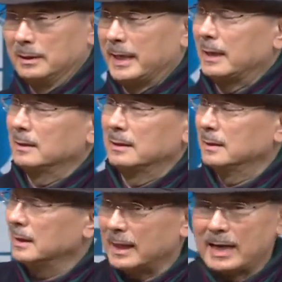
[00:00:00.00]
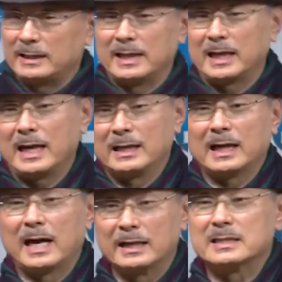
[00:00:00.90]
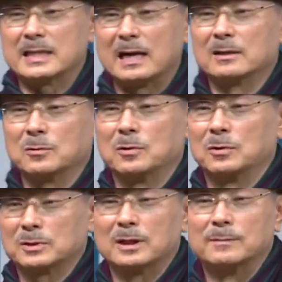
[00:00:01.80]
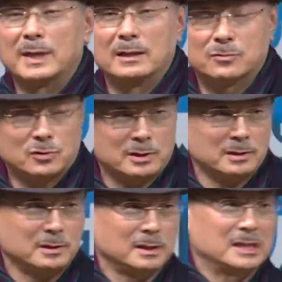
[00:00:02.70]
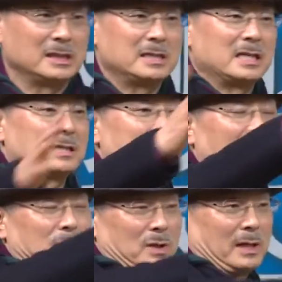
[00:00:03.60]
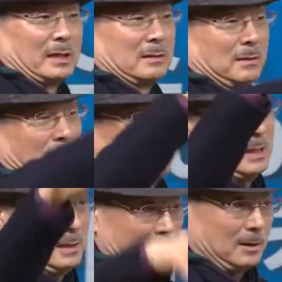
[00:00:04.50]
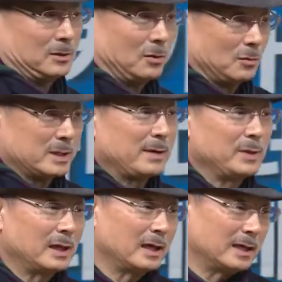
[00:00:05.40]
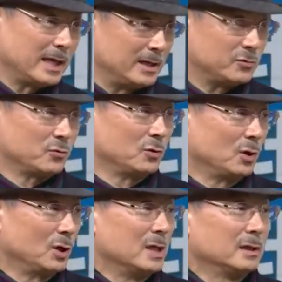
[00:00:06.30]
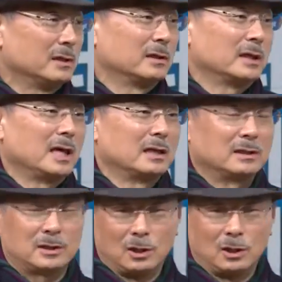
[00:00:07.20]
not worrying about the lines and with the super synergy of United Heart mindset to give seminars, and this is